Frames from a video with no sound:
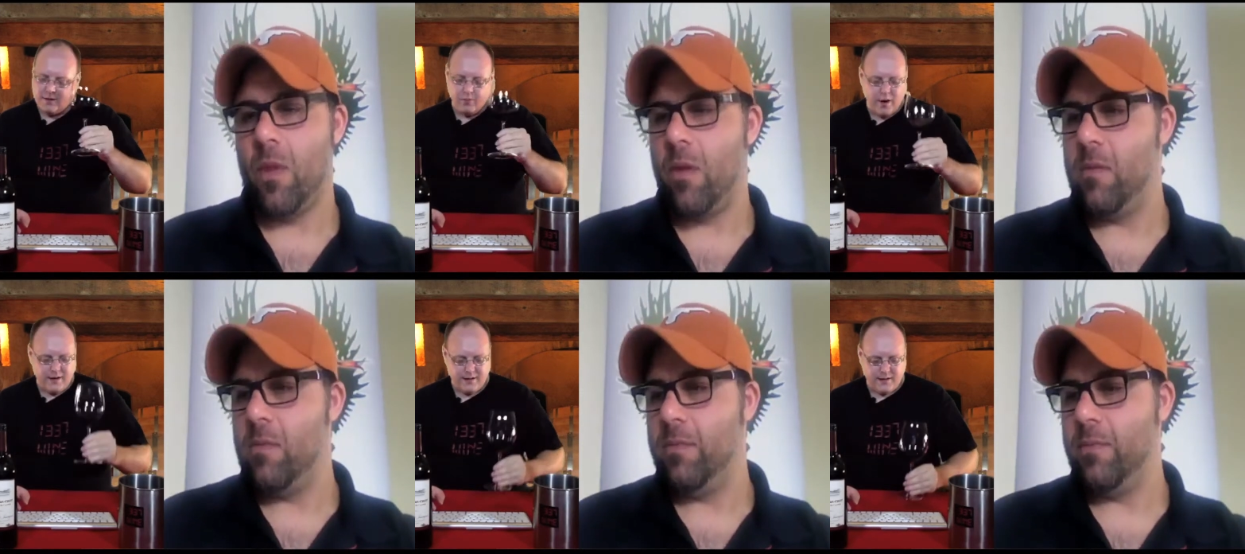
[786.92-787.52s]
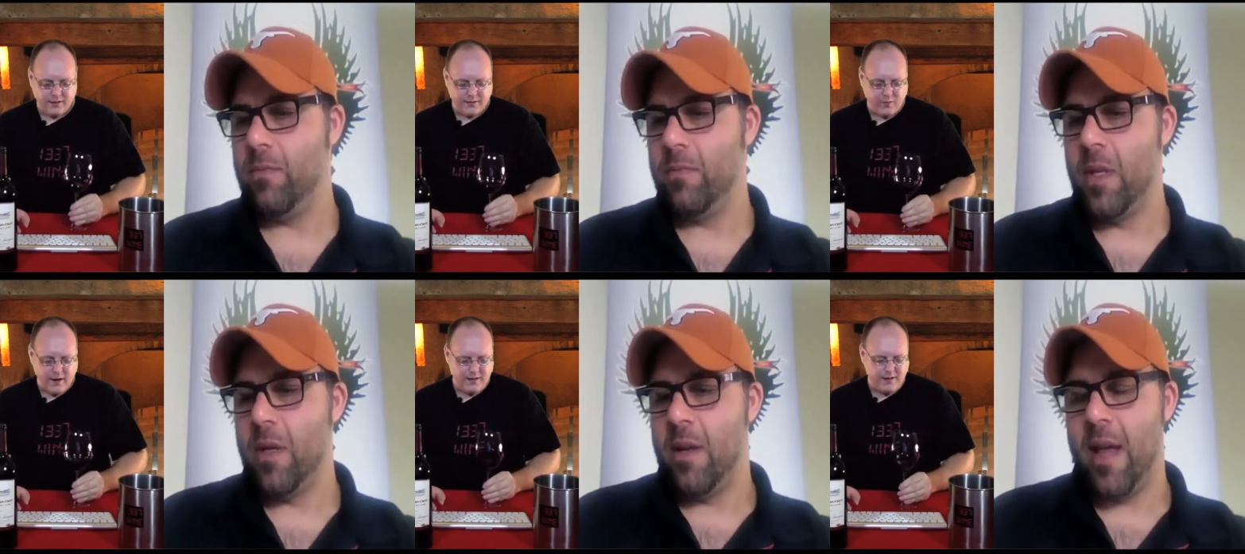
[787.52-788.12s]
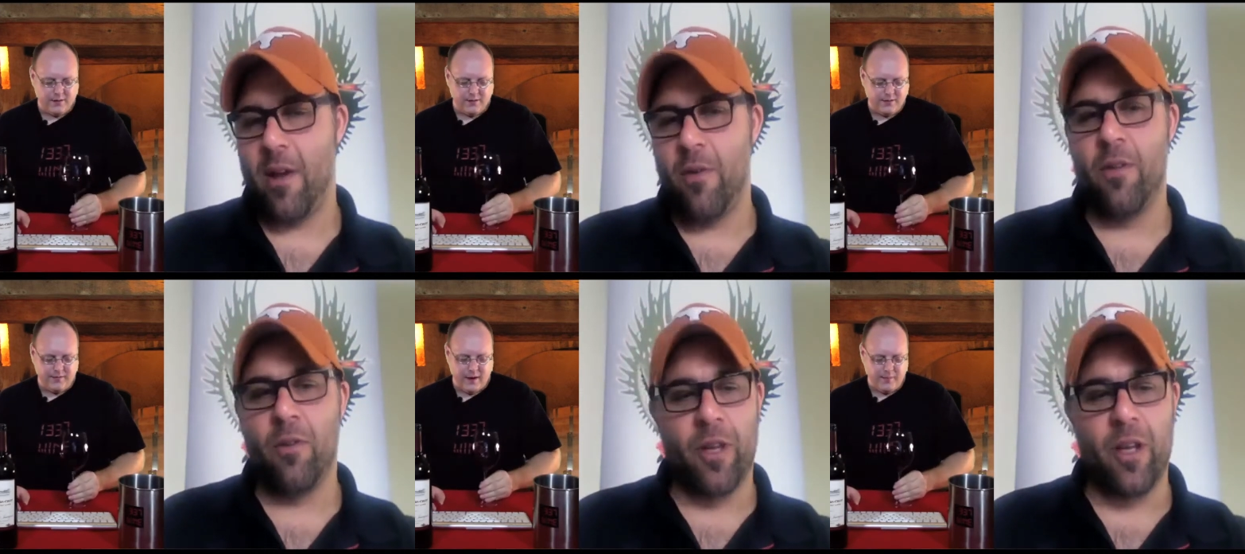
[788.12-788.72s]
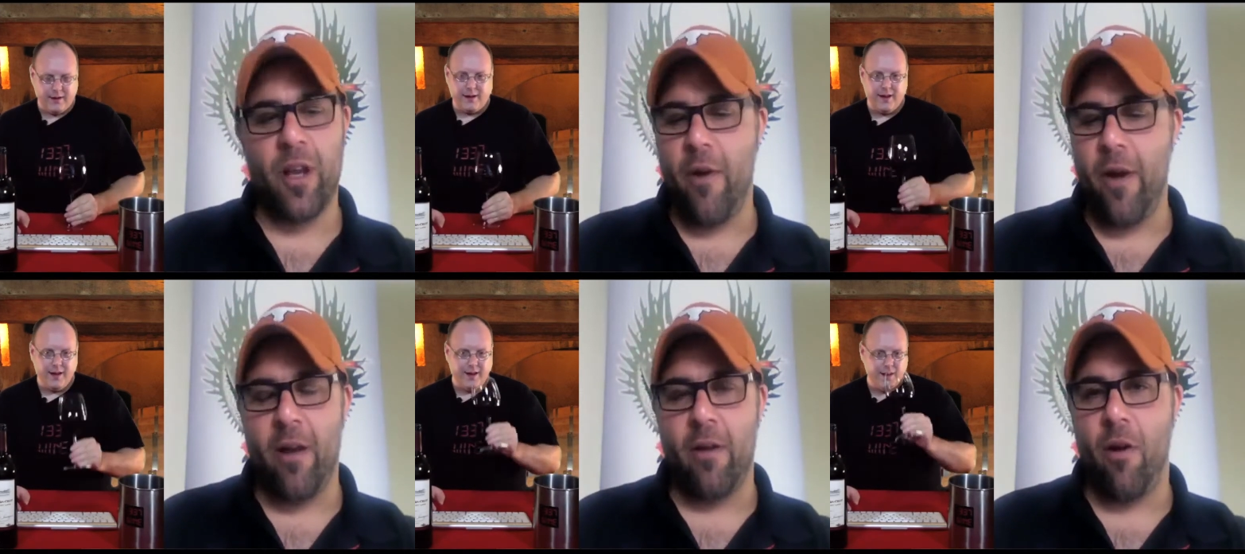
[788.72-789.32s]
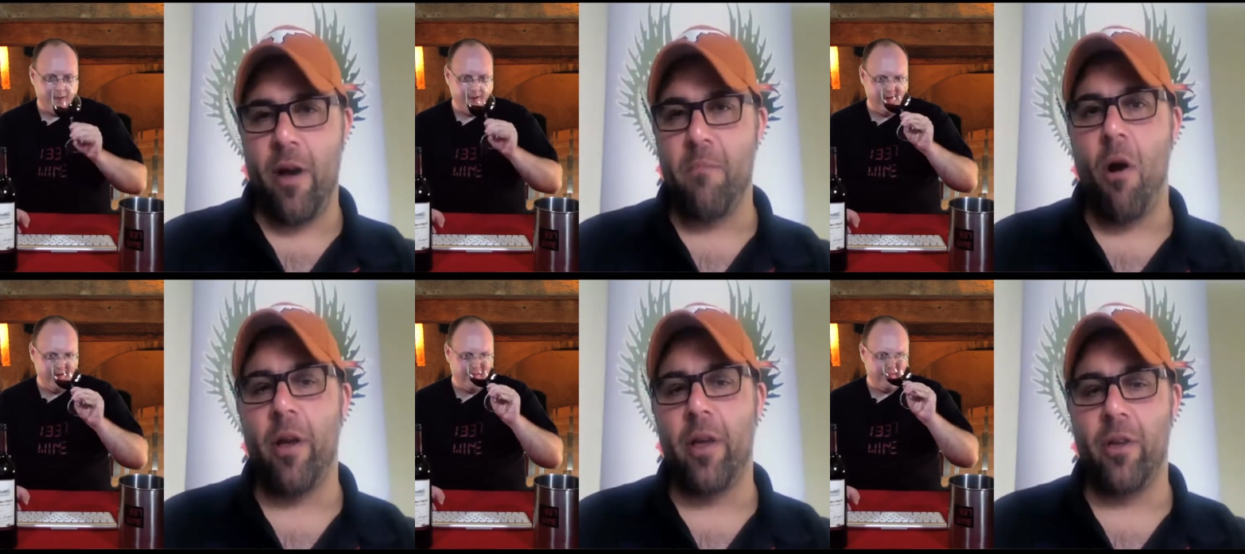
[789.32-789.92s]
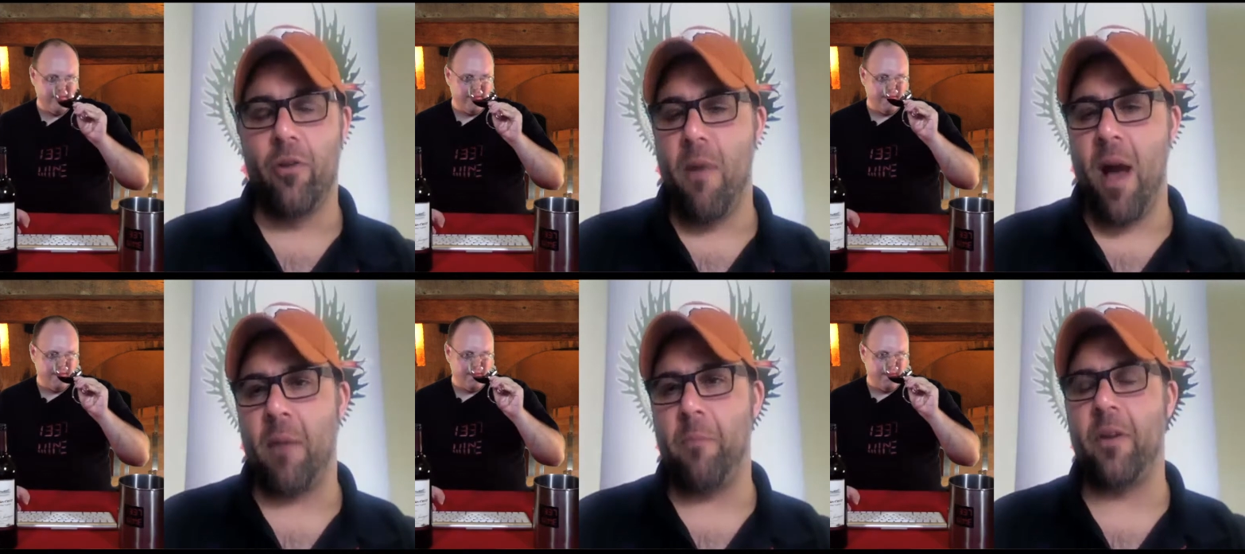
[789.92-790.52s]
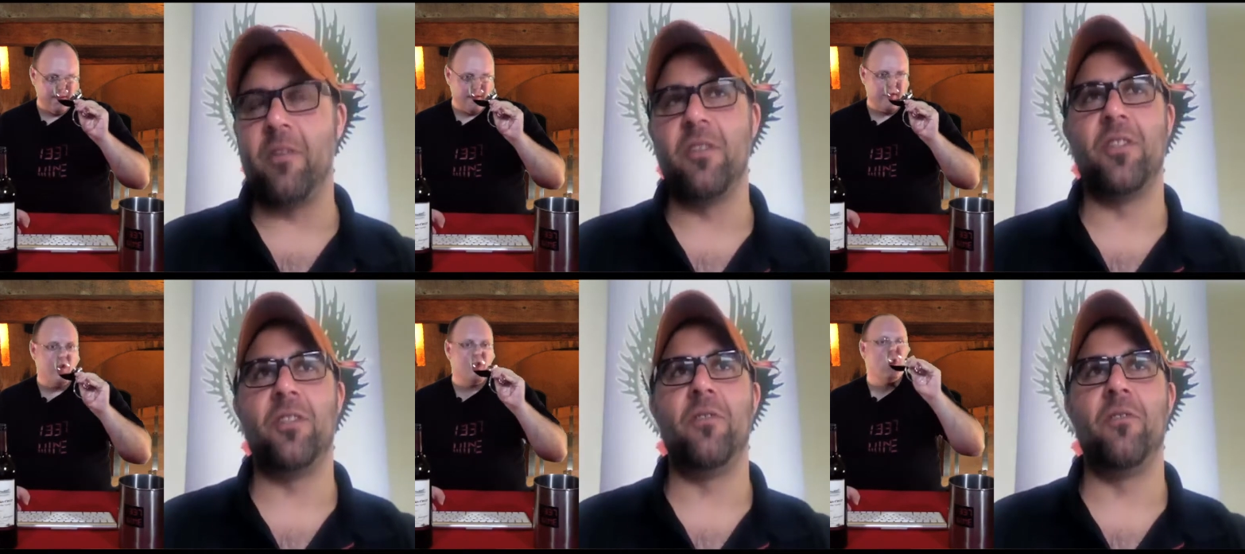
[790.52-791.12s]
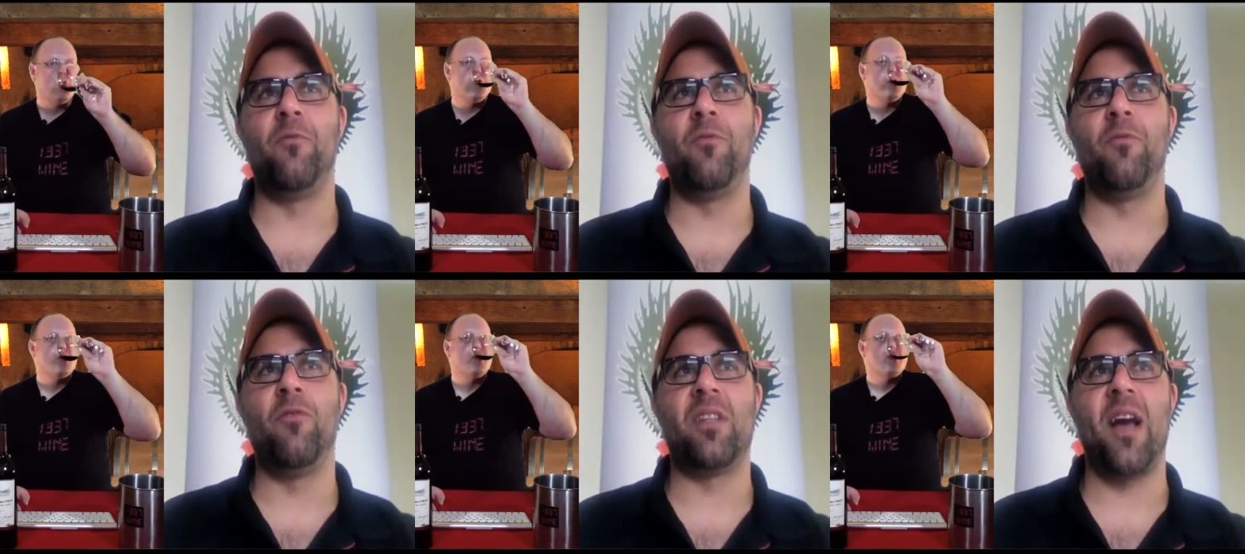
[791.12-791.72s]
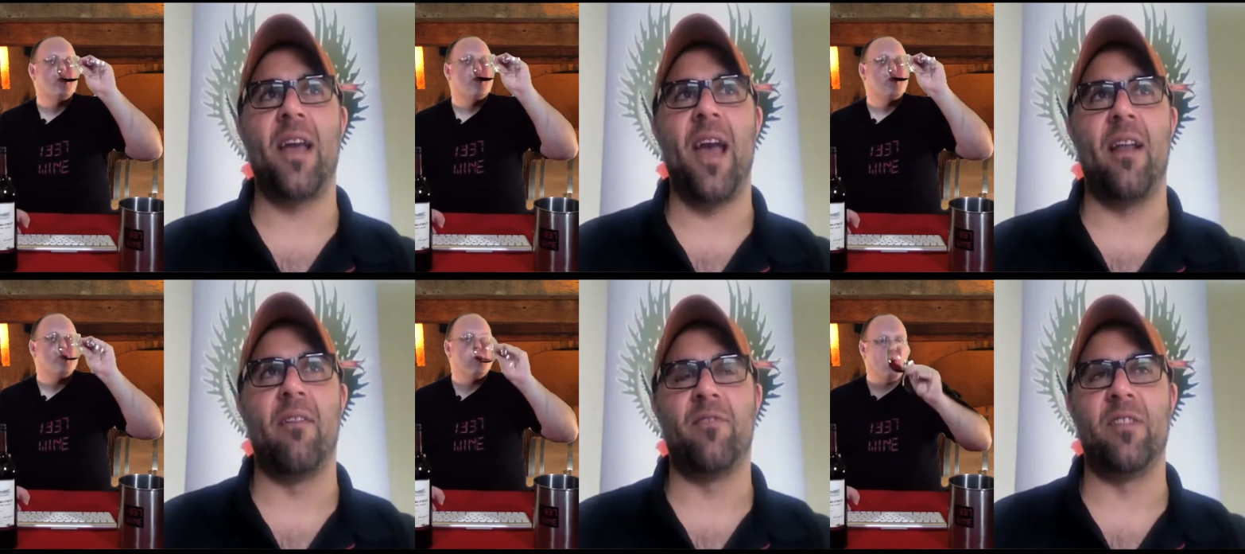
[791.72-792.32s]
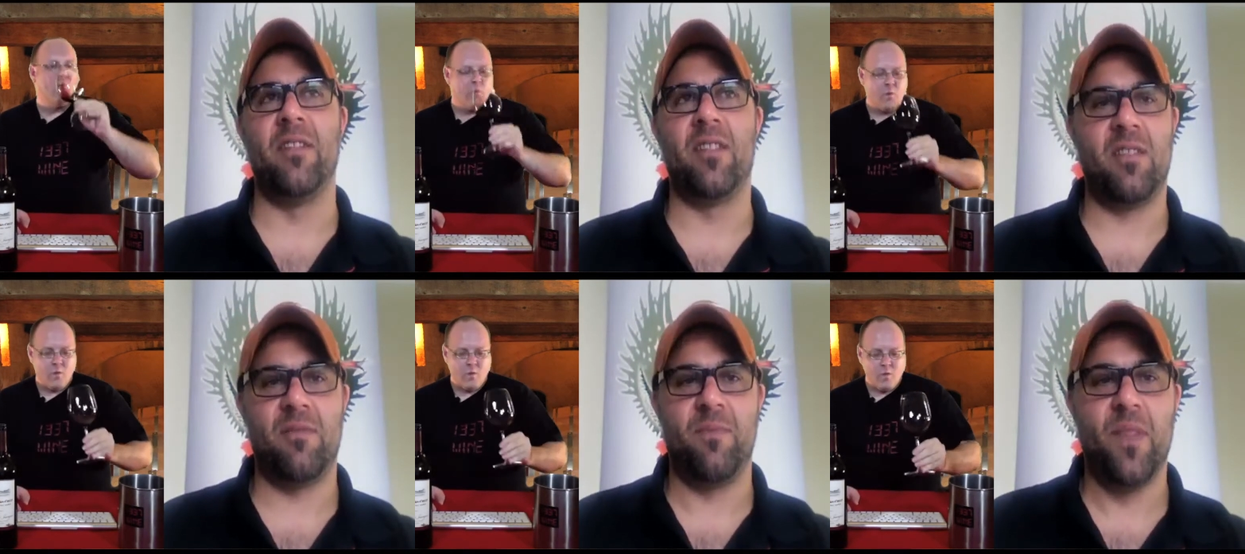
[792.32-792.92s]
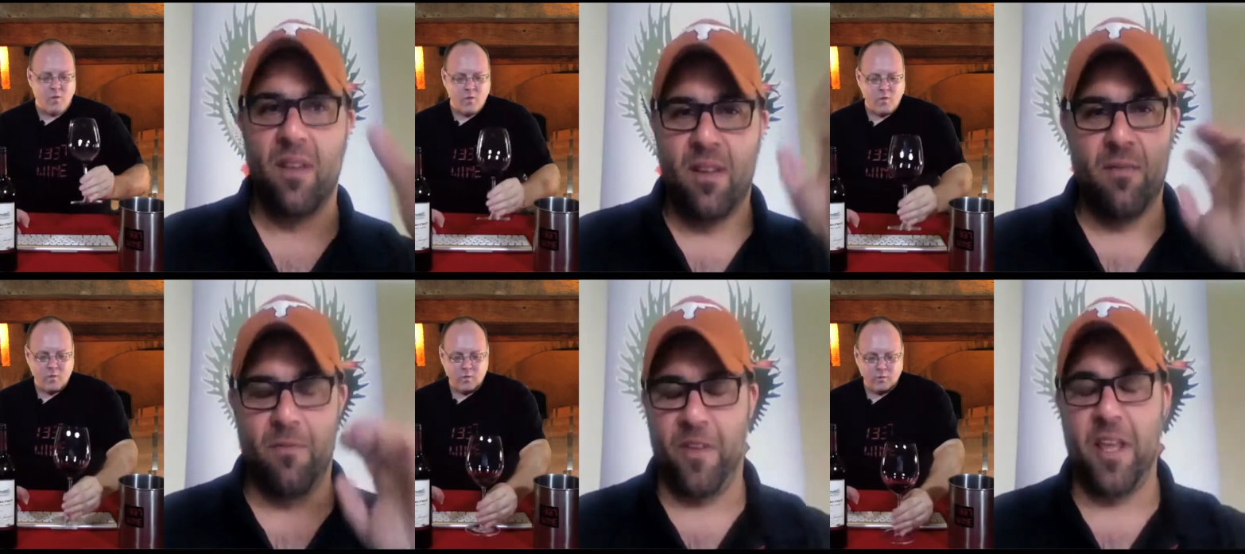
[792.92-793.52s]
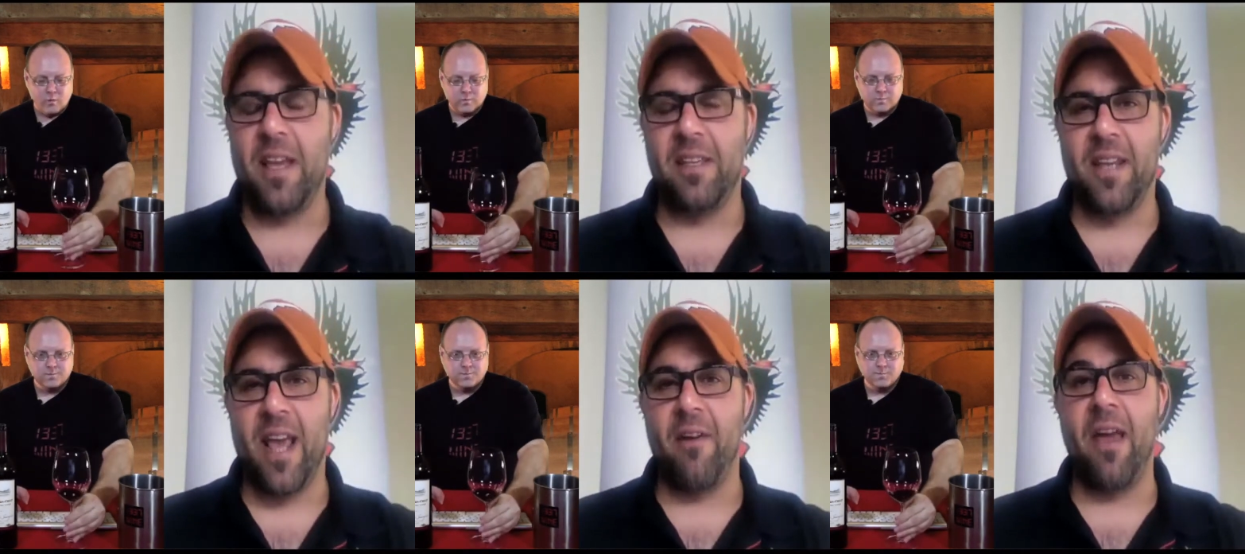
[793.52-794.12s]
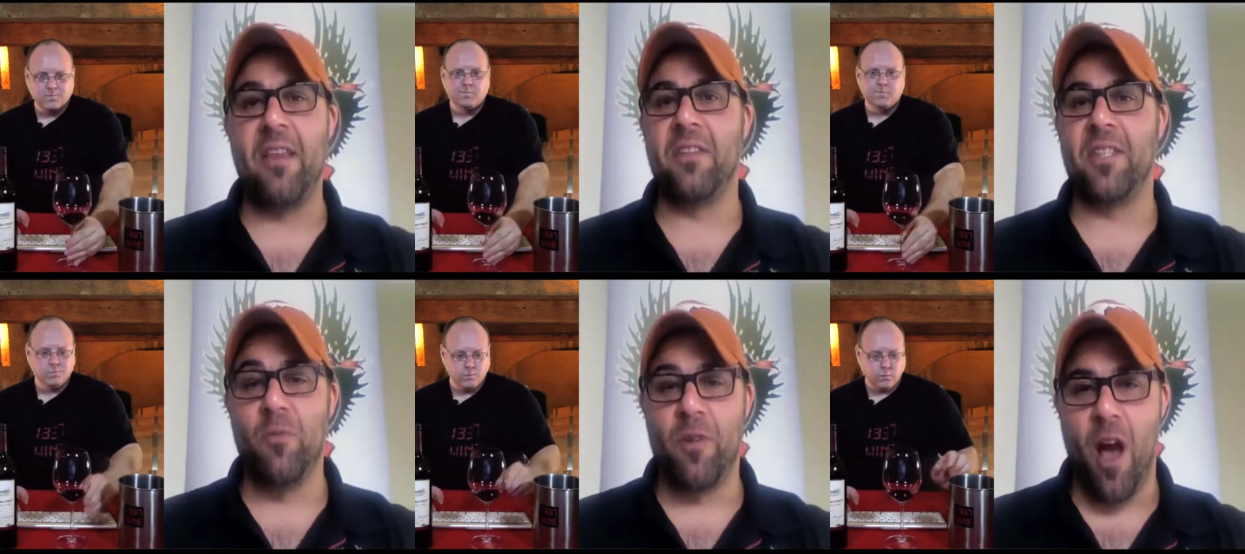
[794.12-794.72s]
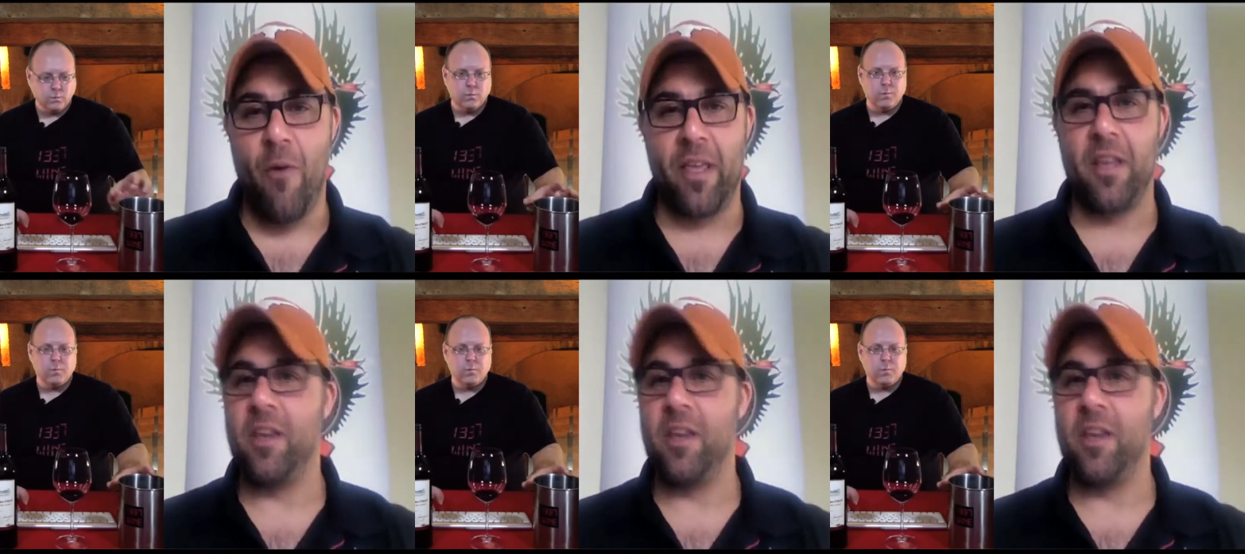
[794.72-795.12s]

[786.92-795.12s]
Speaker 1: uh, still the wine's still yeah, good, Look, you know,
Speaker 2: and I admire you, Mark, because you've you've stuck at it since for years now, and you're still going